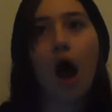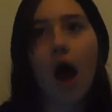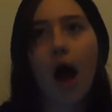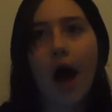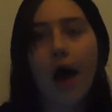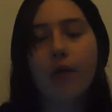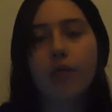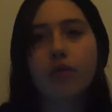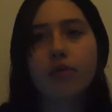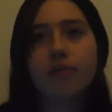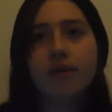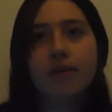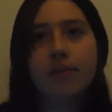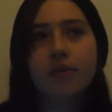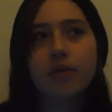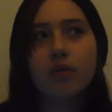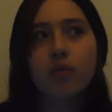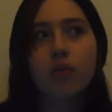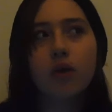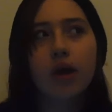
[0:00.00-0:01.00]
I
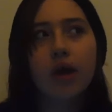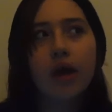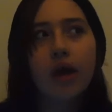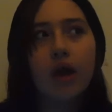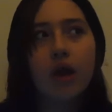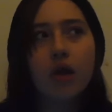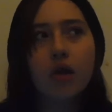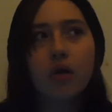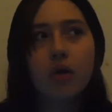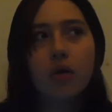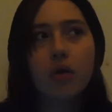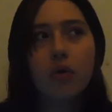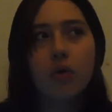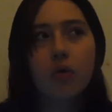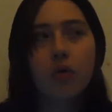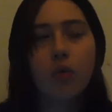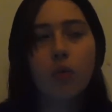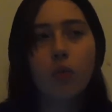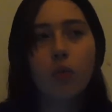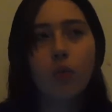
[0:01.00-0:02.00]
remember when
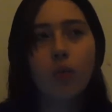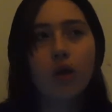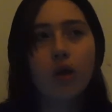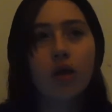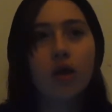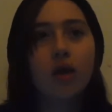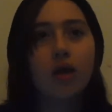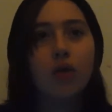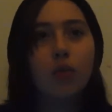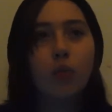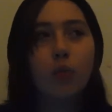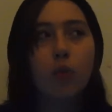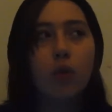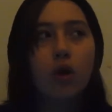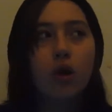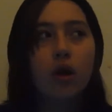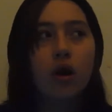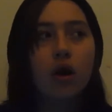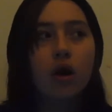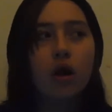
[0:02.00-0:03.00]
we
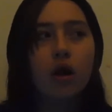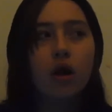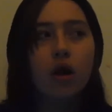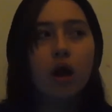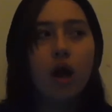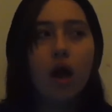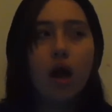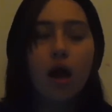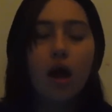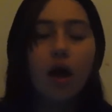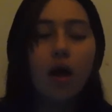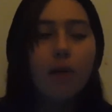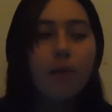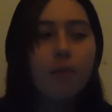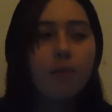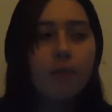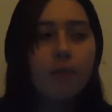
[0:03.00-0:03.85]
were, I